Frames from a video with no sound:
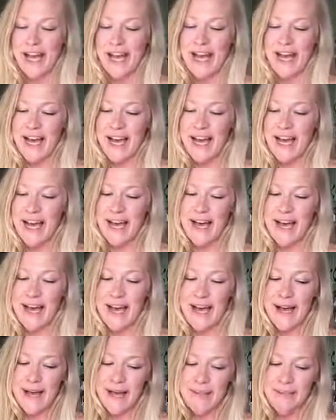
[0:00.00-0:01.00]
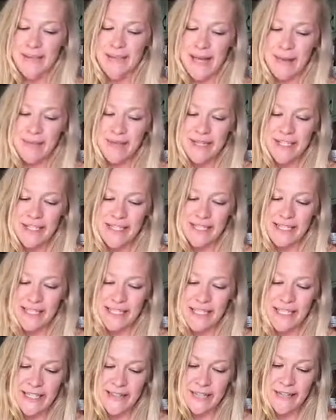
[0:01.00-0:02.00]
Let me
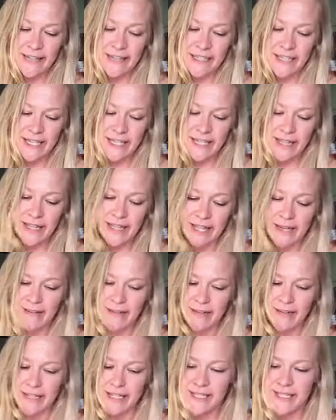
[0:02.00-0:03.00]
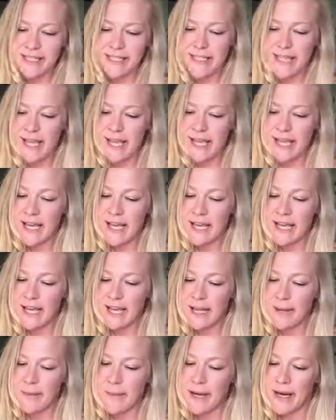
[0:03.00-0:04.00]
just see if there's anything I want to
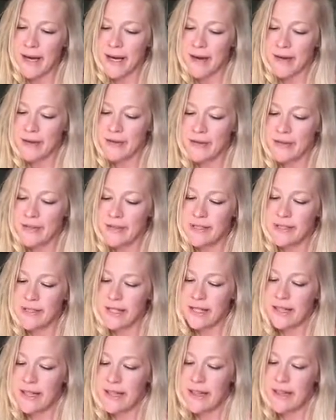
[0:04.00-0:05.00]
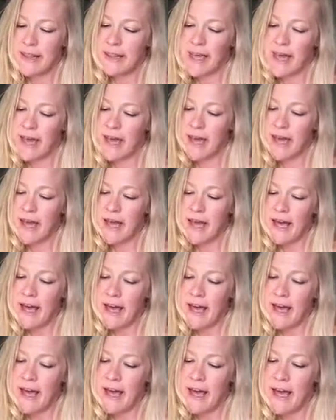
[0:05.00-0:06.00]
say about
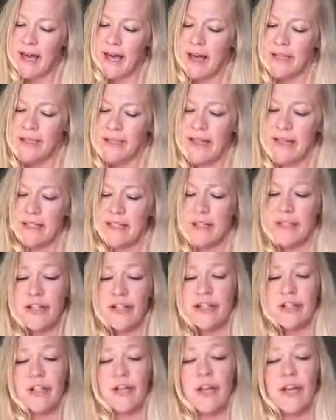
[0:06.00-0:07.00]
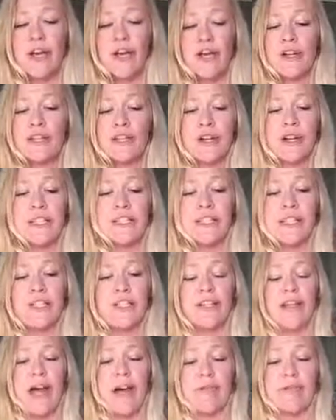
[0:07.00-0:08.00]
that. I guess I'll just
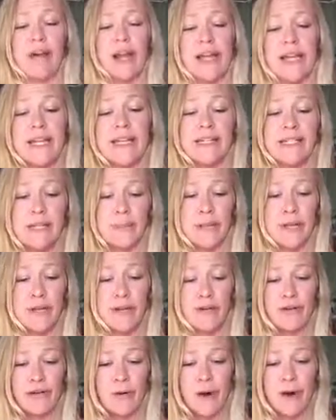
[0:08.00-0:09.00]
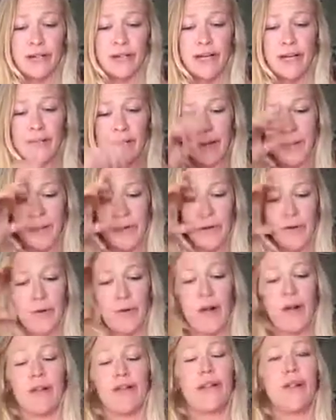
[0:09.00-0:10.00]
transition that right into Pinot Noir, talk about Pinot
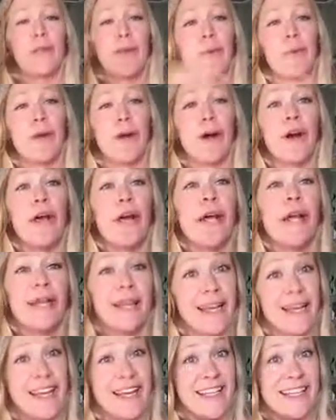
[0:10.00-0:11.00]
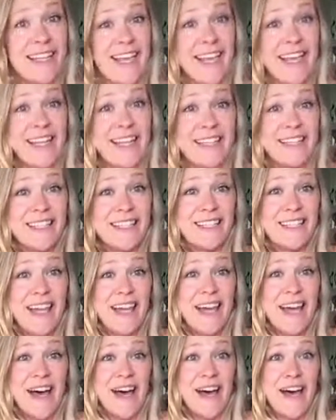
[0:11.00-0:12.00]
Noir a little bit more. Like I said, it's
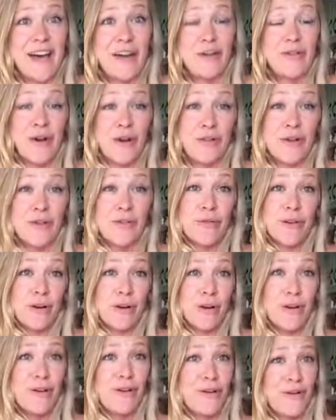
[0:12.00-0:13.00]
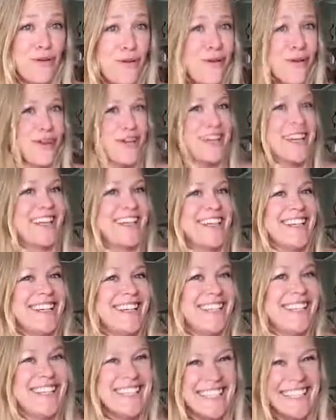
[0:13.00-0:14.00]
grown in
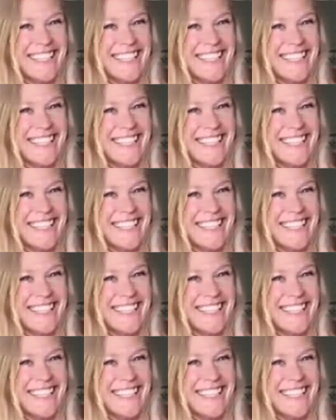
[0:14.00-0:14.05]
Oregon.